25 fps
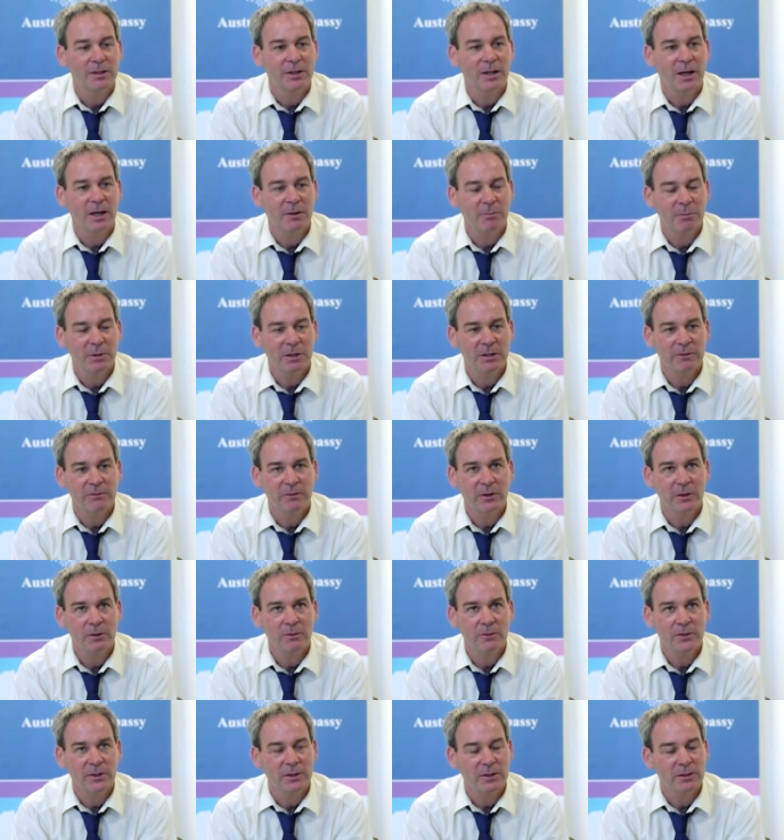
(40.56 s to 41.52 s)
I've been
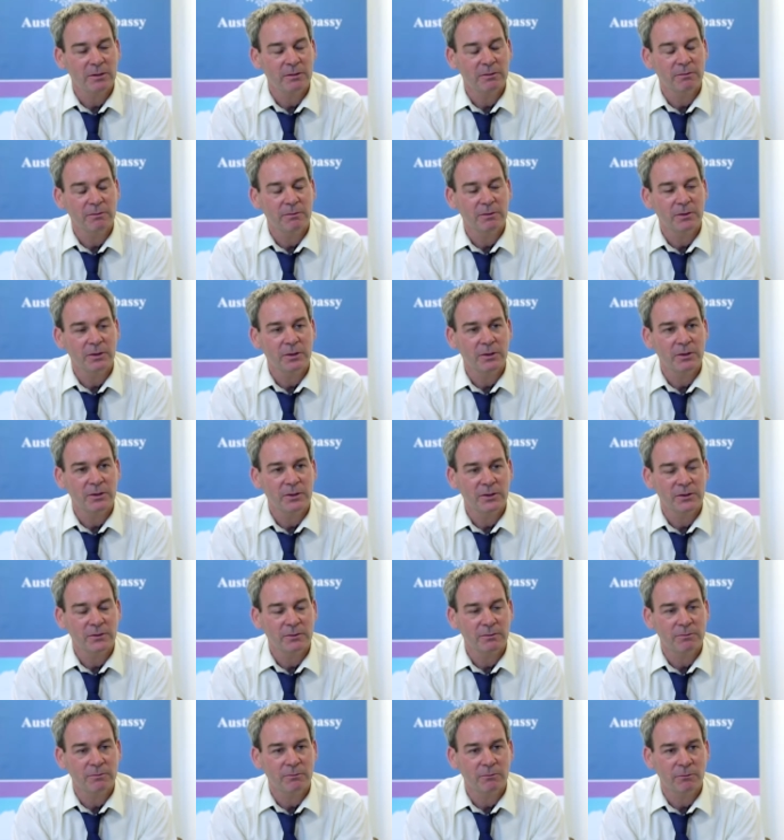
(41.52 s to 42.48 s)
involved in under
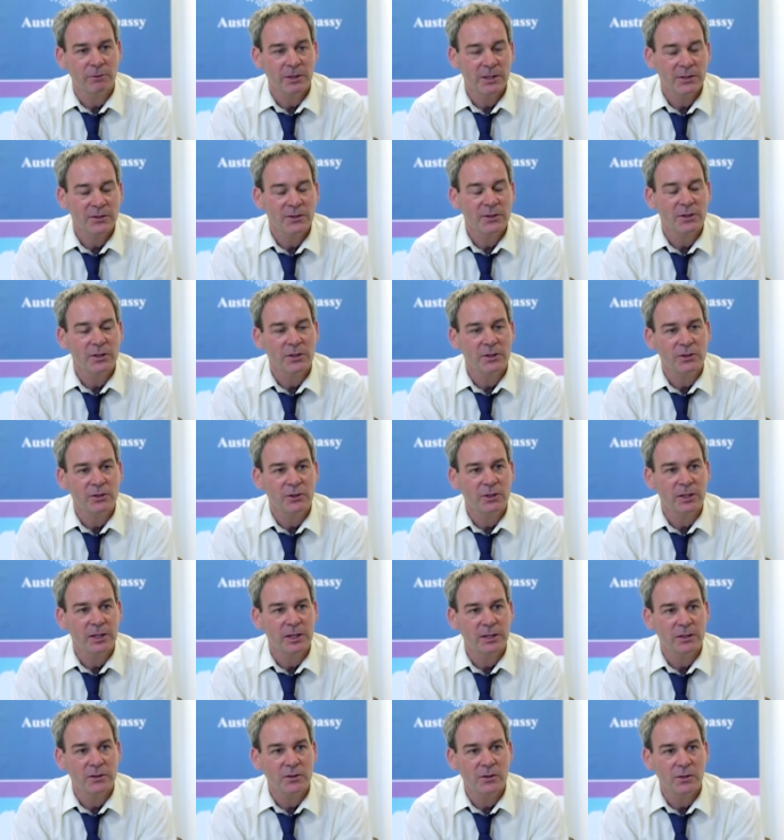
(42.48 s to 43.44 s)
research
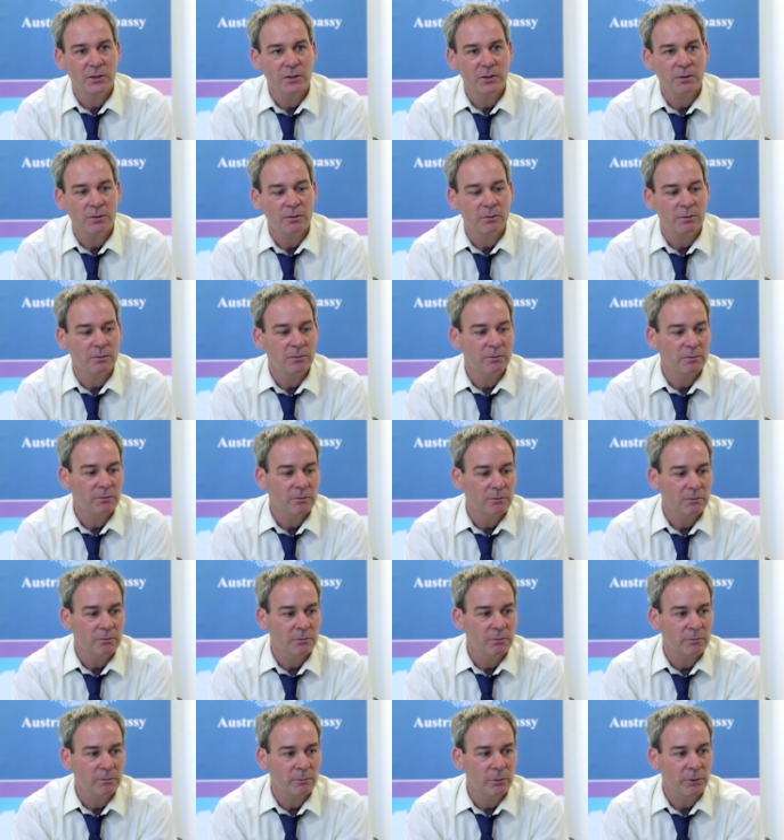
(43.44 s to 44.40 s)
into
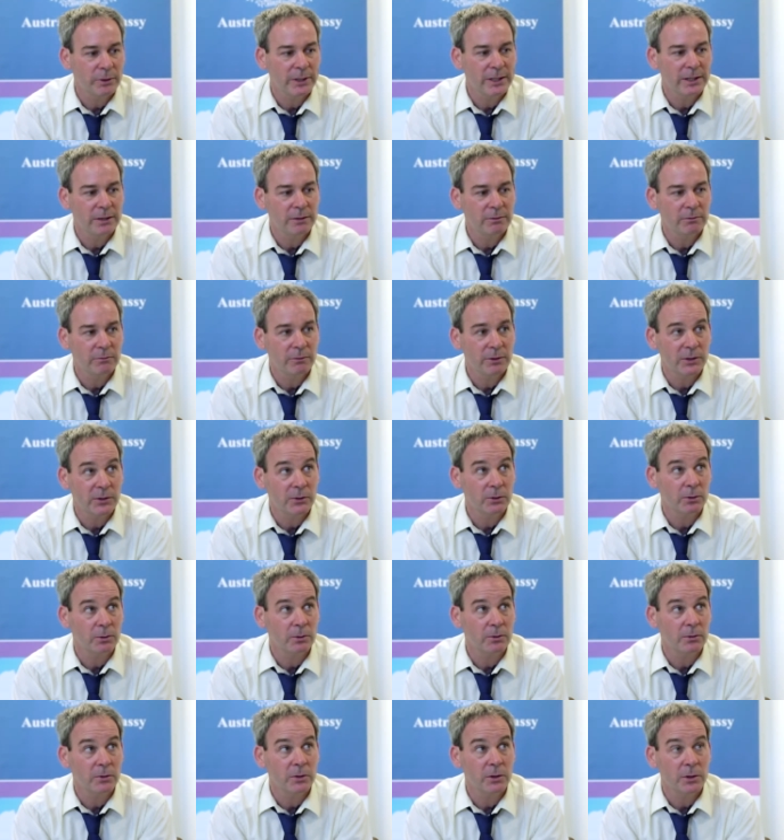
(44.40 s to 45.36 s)
marine
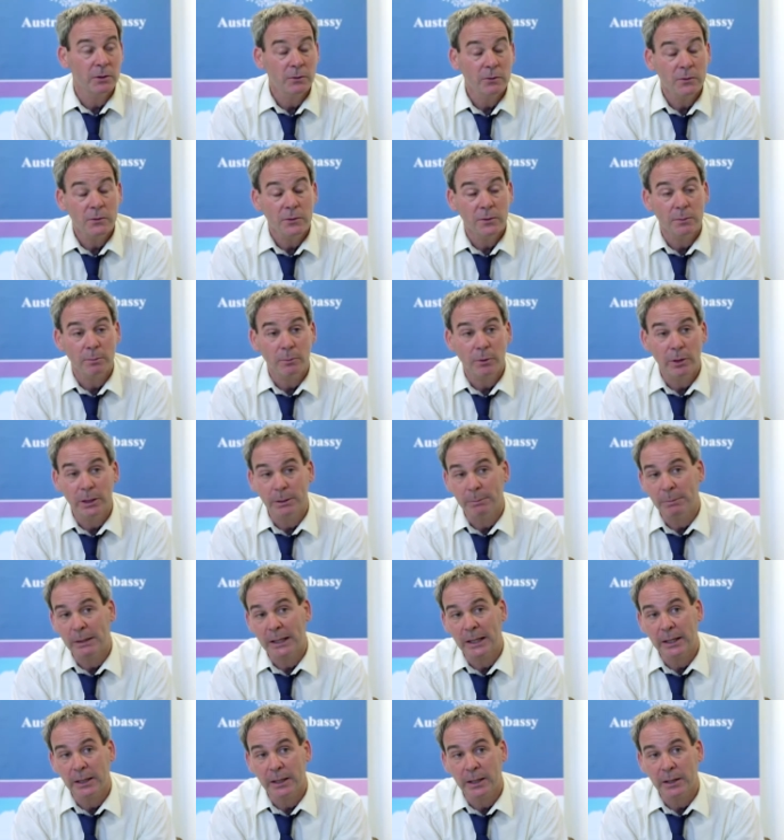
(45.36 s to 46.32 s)
resource use and marine
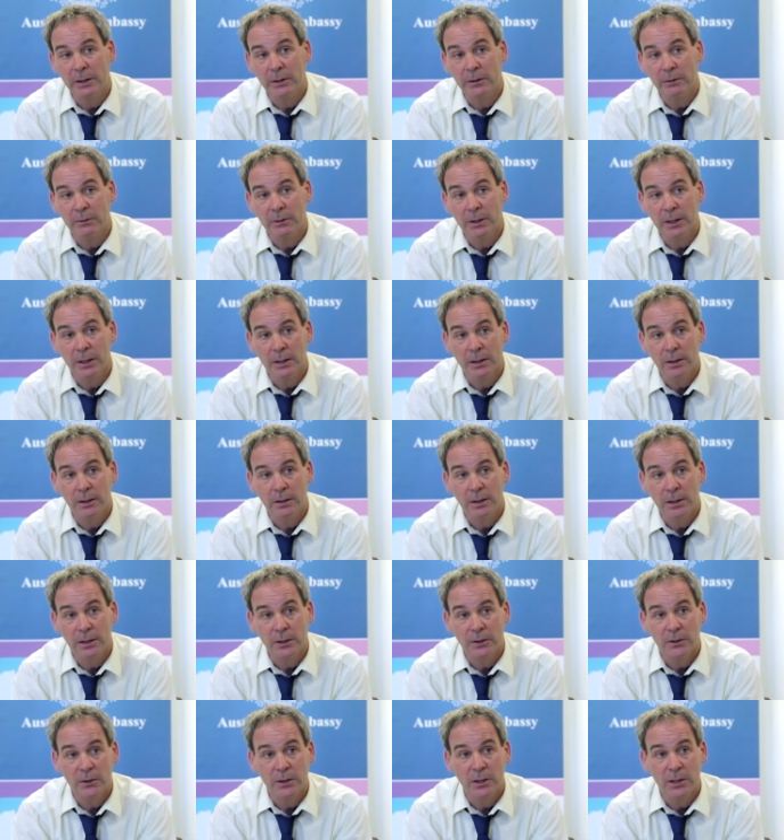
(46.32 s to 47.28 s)
planning in, in
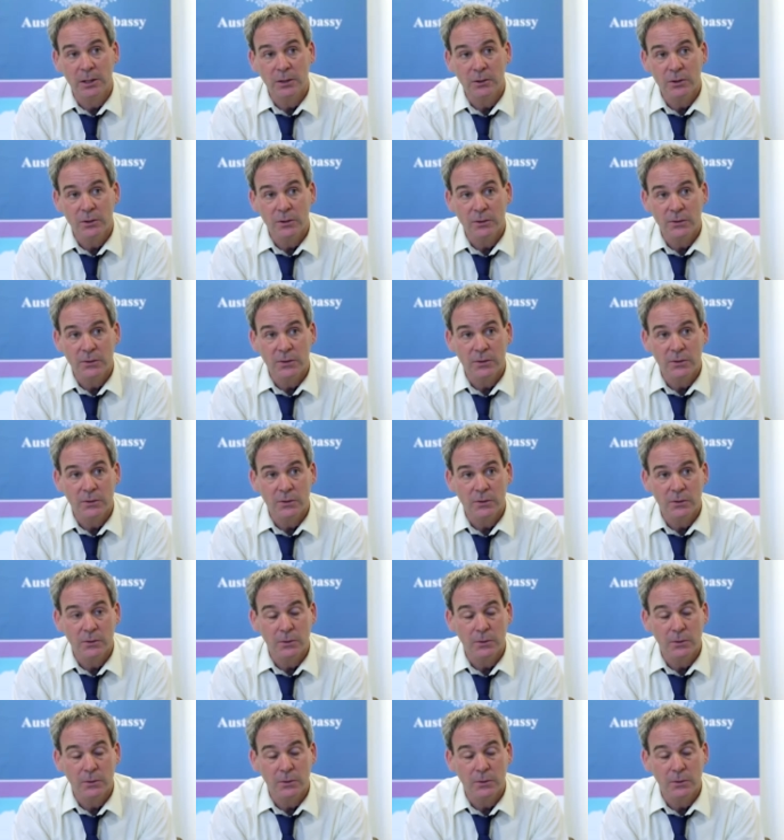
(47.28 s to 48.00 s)
Indonesia since